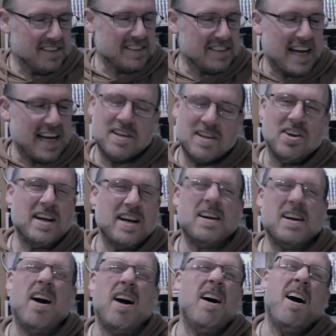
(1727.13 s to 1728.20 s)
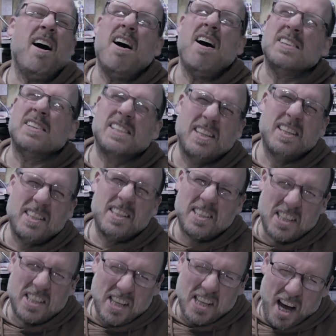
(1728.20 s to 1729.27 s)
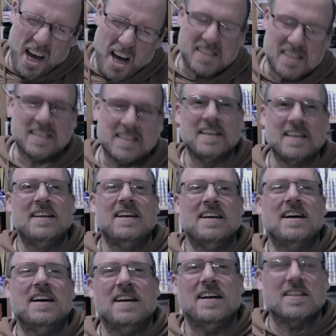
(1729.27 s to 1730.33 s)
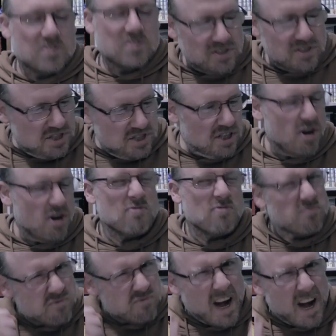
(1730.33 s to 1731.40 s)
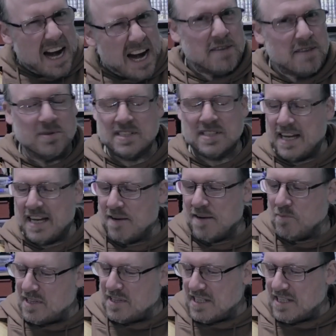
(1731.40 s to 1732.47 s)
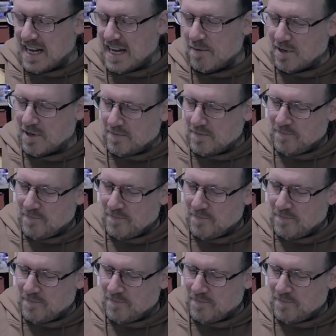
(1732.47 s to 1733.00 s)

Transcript: that like, oh God, uh, really wants to hit him with this hammer.